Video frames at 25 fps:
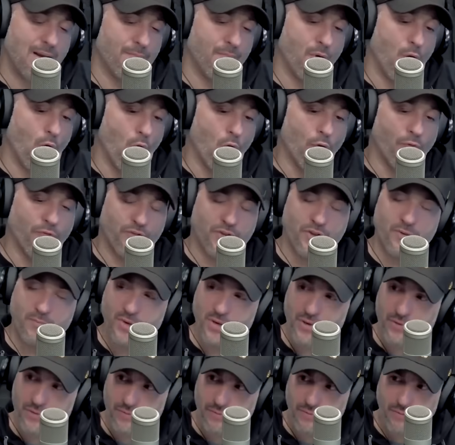I'm over the
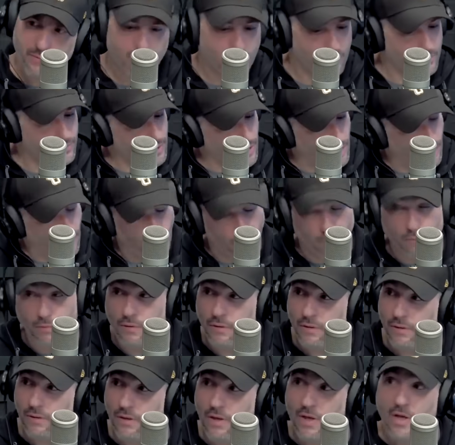moon? No.
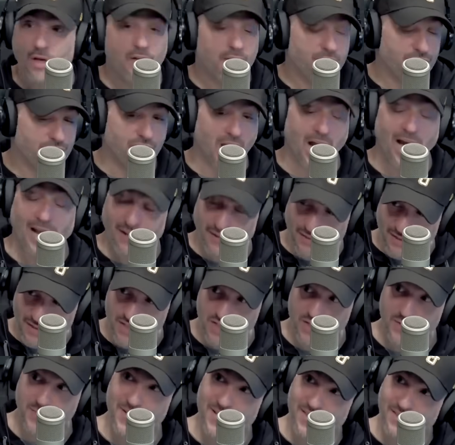
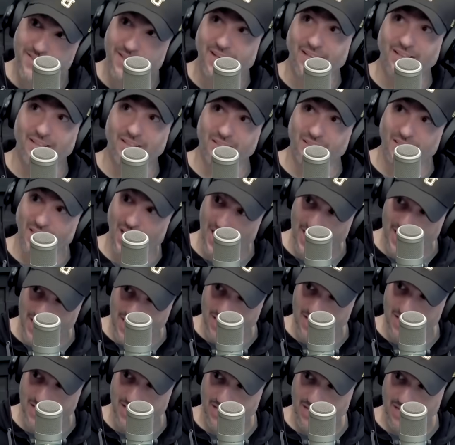Jonathan Smith, I
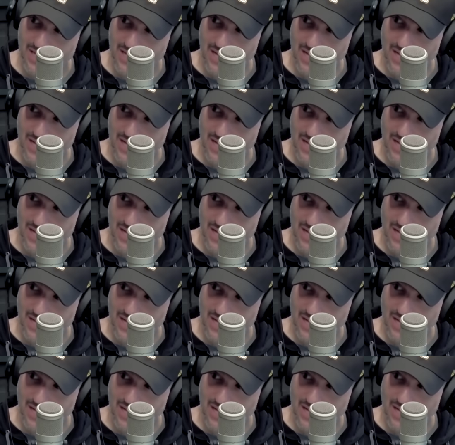like.